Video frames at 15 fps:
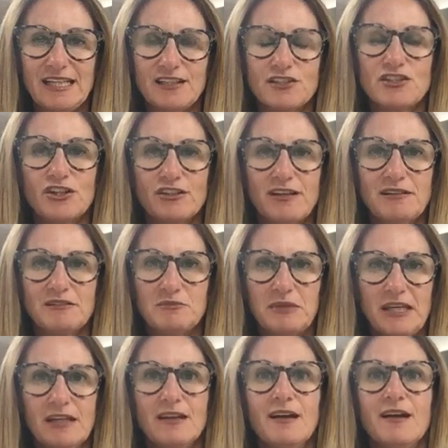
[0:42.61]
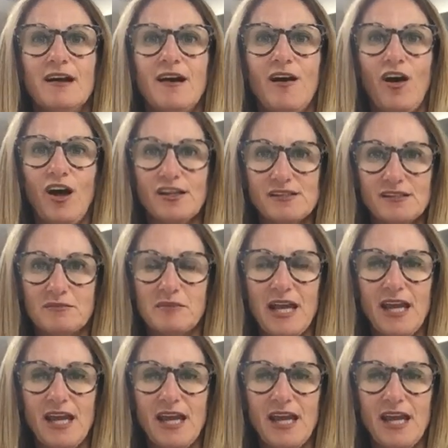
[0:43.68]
And it turned out to be awesome,